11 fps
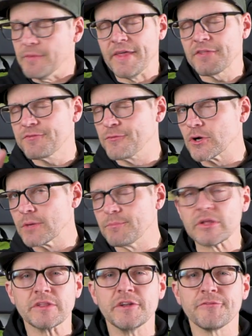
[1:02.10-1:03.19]
but that's for a
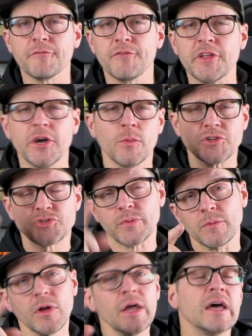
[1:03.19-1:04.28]
completely different video, which
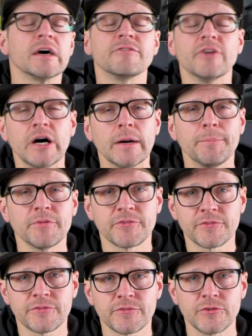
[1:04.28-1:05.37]
we will have up
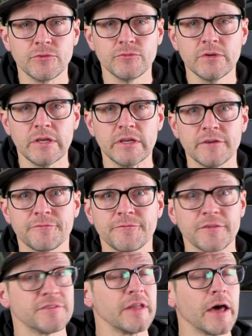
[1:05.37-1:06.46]
soon if
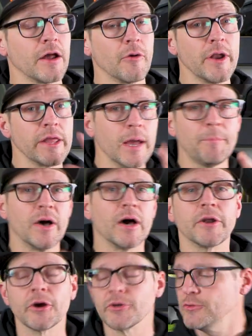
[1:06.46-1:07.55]
it's not already up
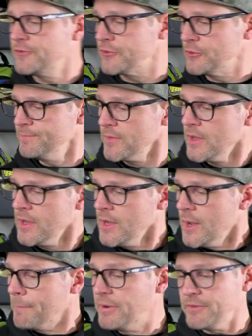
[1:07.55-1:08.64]
on our YouTube.
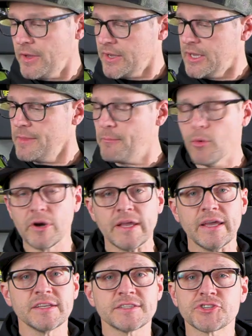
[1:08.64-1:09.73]
But again, the board
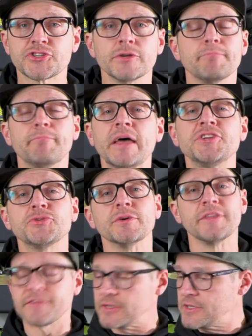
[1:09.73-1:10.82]
has a certain bend to it
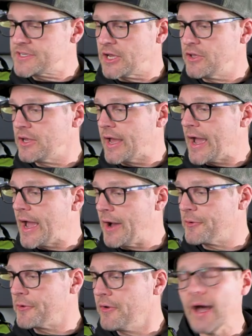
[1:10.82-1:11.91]
that's gonna tell it
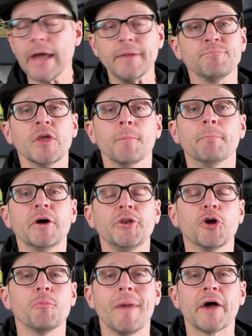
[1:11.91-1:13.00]
how to ride. But
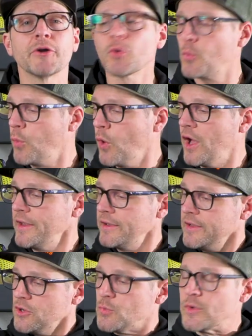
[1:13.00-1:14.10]
no matter what,
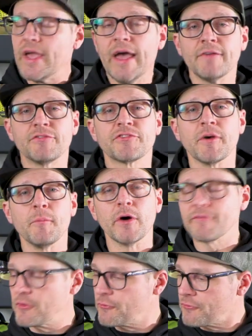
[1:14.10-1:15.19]
we have somewhat
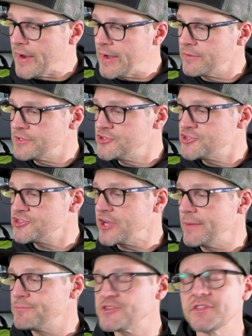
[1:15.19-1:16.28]
of a rounded
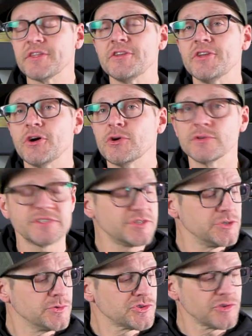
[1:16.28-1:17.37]
shape to the nose
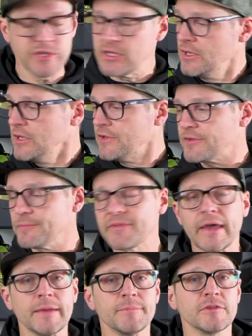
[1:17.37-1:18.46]
usually,
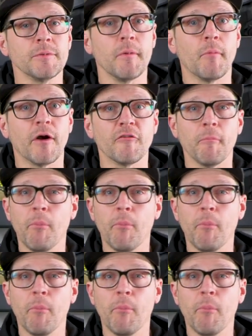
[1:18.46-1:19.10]
sometimes a little bit more of a